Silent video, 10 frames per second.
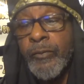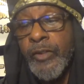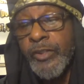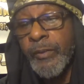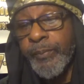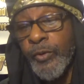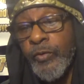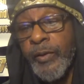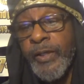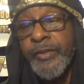Just to
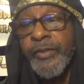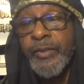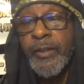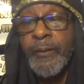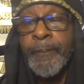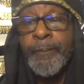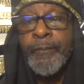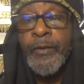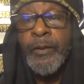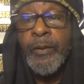prove what I just said.
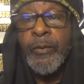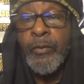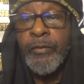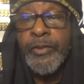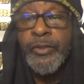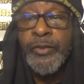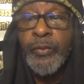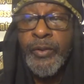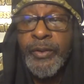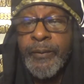Revelation
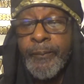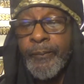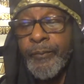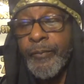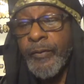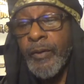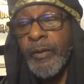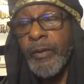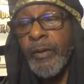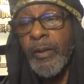20.
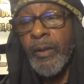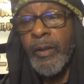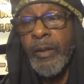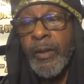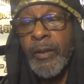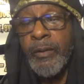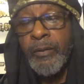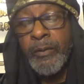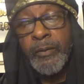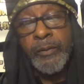And
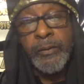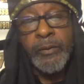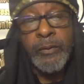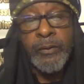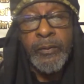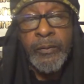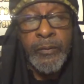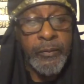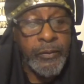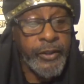
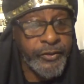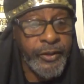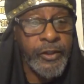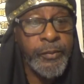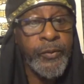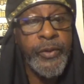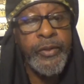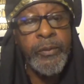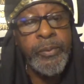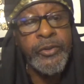because I said, it's been
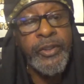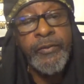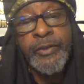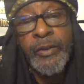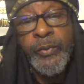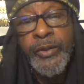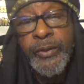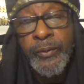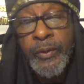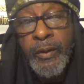written in the books, everything we do.